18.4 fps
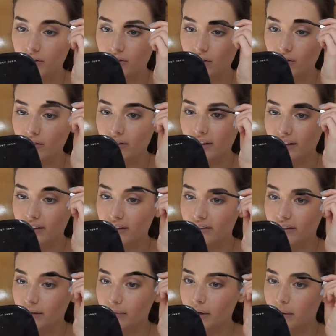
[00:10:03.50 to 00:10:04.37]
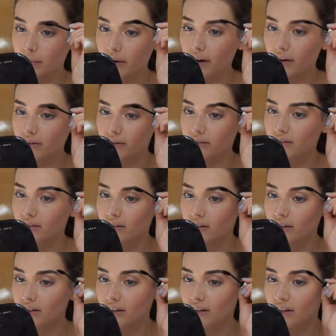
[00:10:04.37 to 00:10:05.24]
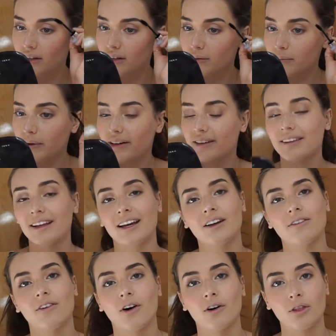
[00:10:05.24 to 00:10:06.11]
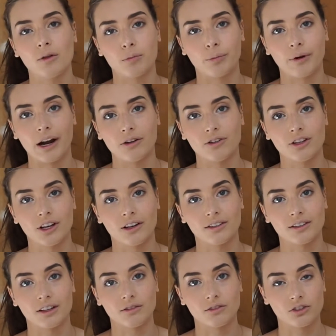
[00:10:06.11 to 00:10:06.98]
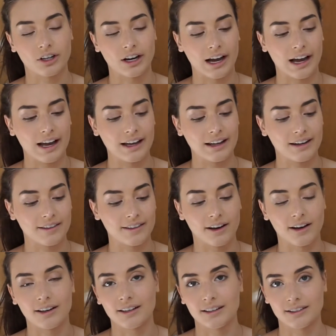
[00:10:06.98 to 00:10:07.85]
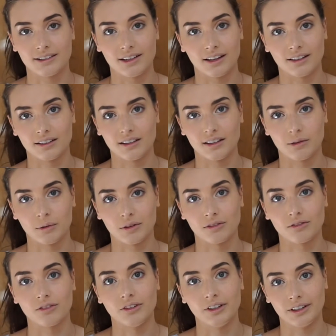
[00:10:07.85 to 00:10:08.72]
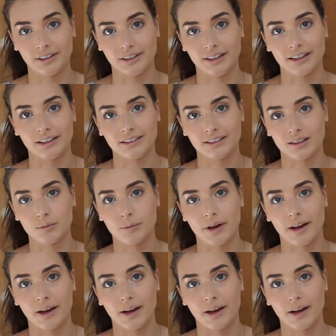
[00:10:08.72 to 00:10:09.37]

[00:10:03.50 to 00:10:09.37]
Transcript: just using that to set my brows. Because out of all the brow gels I've tried, the Anastasia one really is the